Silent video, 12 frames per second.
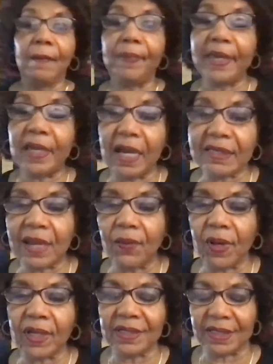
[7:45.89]
because I
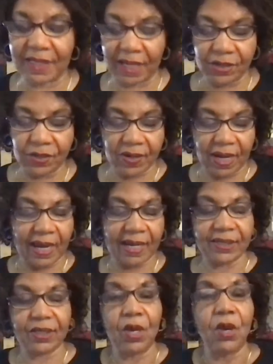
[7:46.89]
wanted to tell you
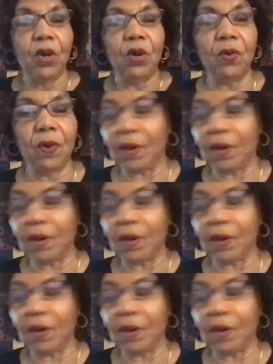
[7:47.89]
guys who